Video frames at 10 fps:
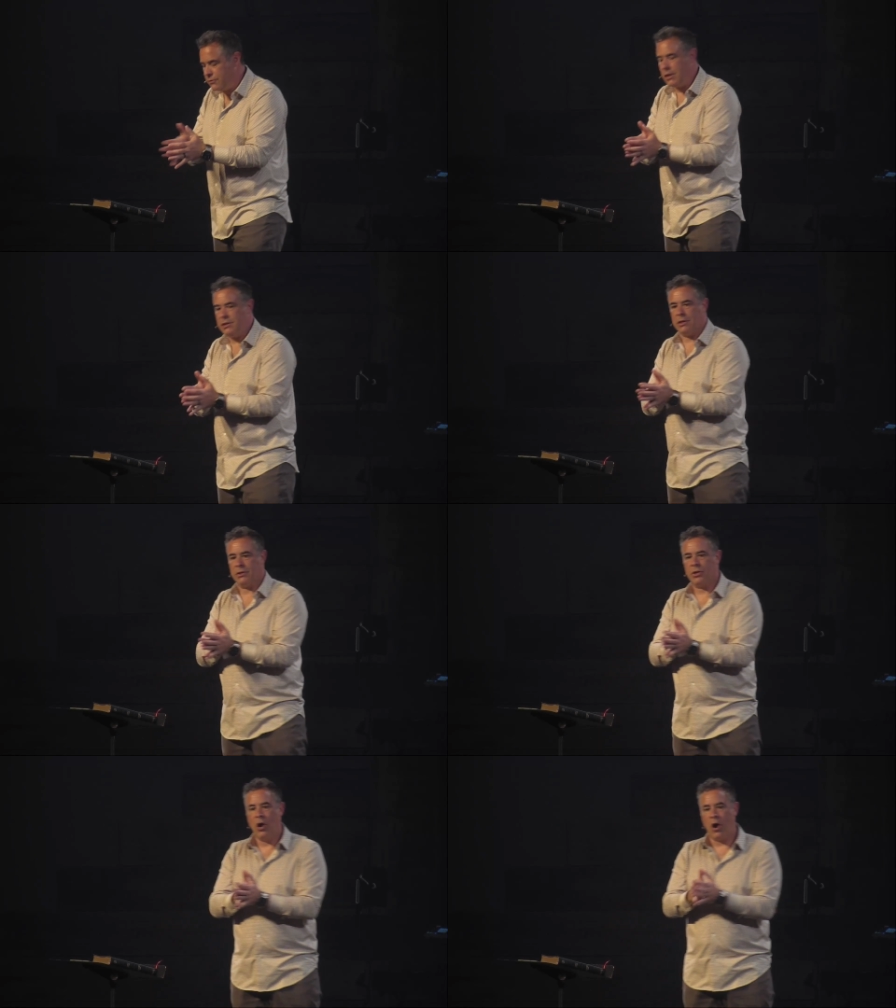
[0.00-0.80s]

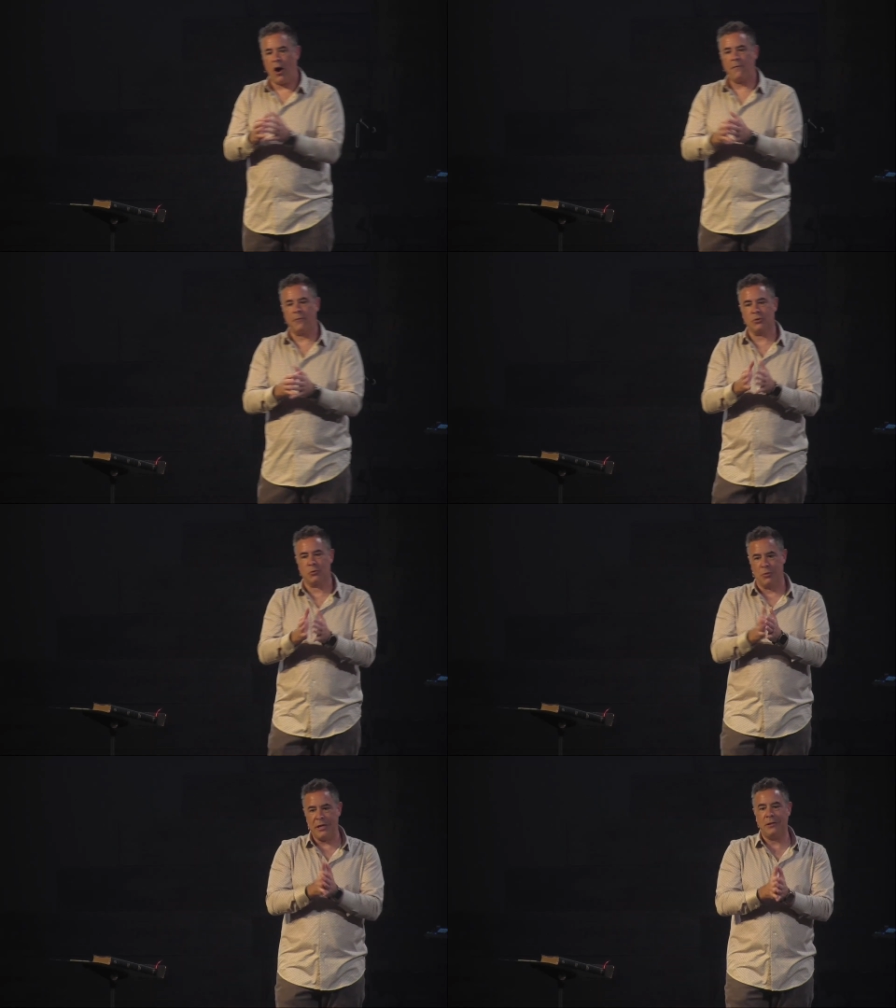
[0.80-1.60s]
Jesus offers
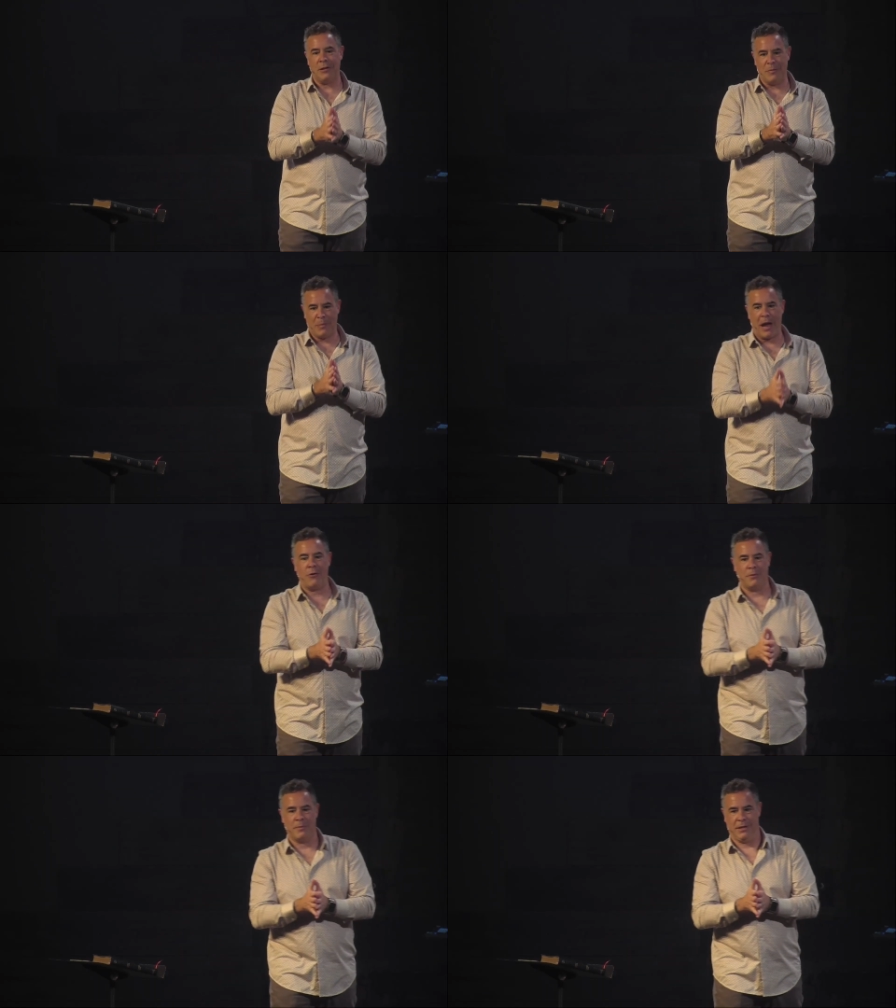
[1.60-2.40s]
real
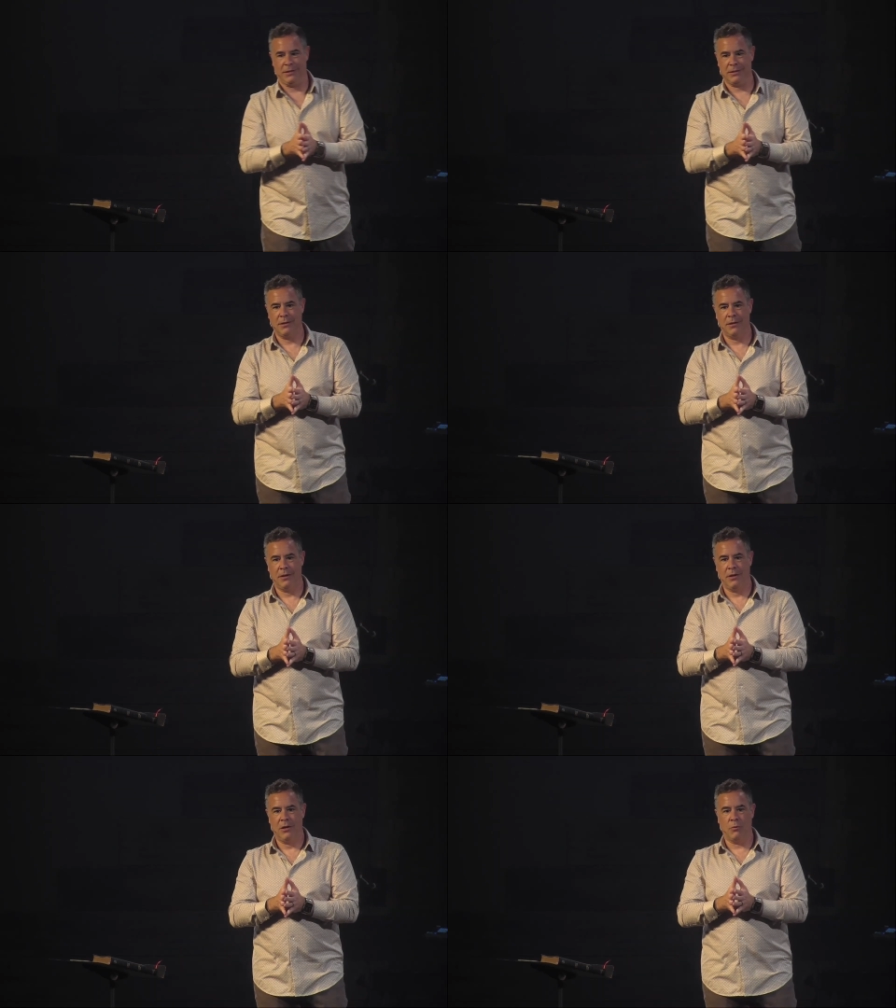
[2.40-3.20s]
empowerment
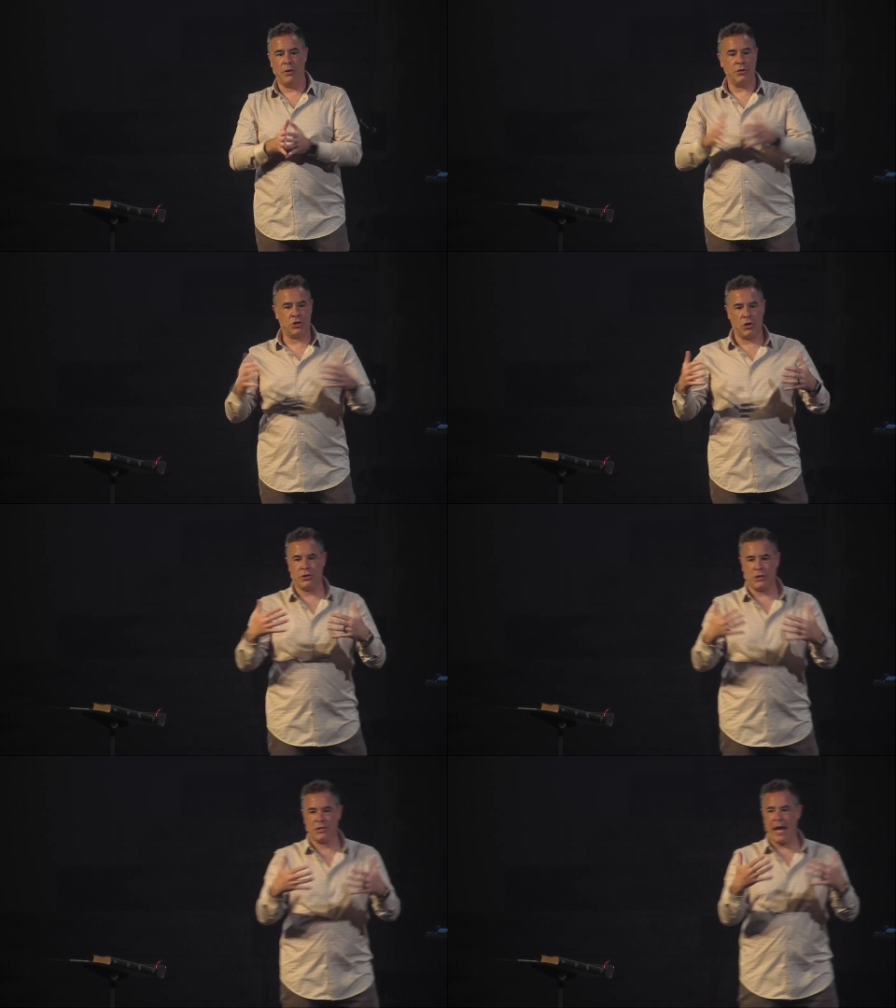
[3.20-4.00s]
when the church is